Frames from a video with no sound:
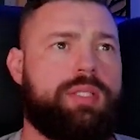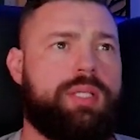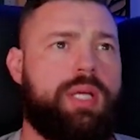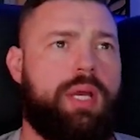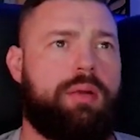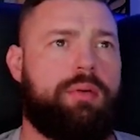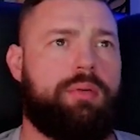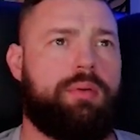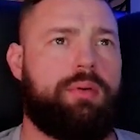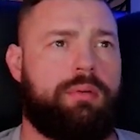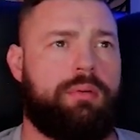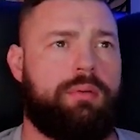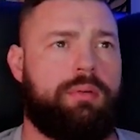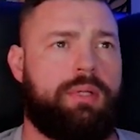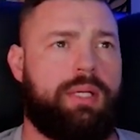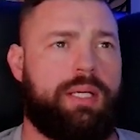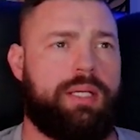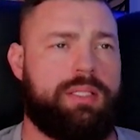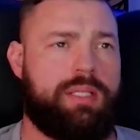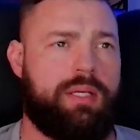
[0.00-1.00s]
channel.
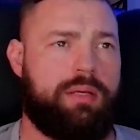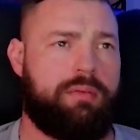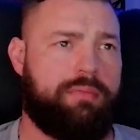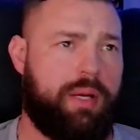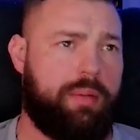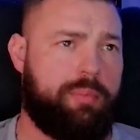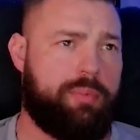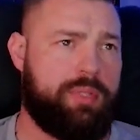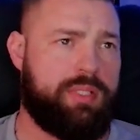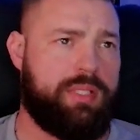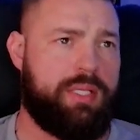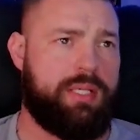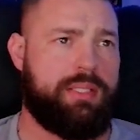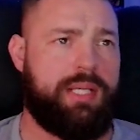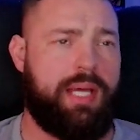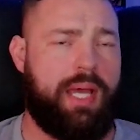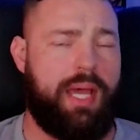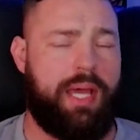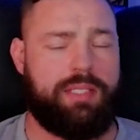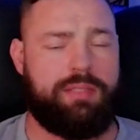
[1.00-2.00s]
Like I said, 5%
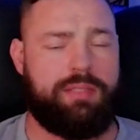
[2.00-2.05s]
tax